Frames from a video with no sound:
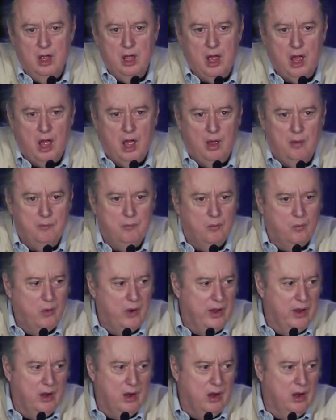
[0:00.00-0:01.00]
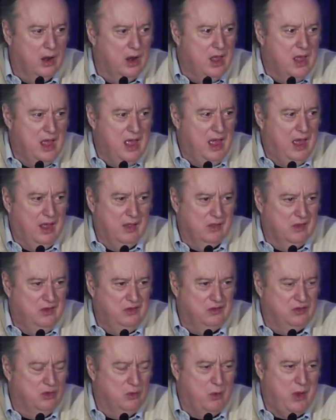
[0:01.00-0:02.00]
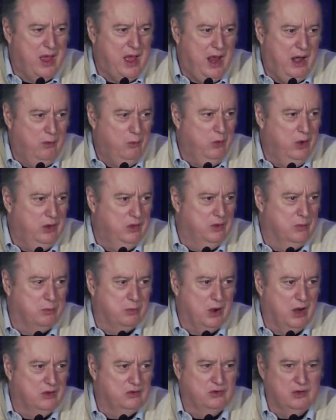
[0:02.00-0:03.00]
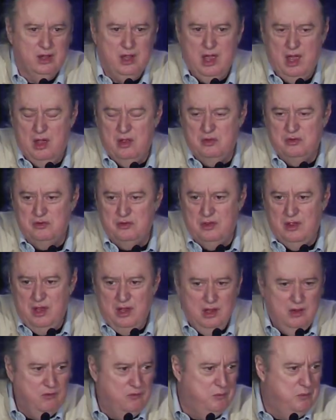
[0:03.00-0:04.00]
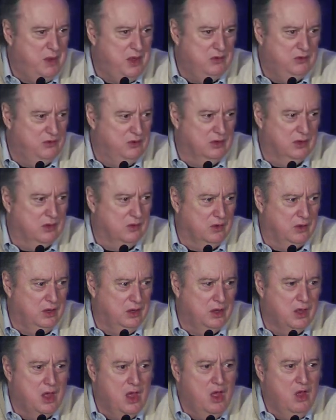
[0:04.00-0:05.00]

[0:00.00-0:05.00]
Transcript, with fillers: Um, where, at least the way I read the press accounts, they have basically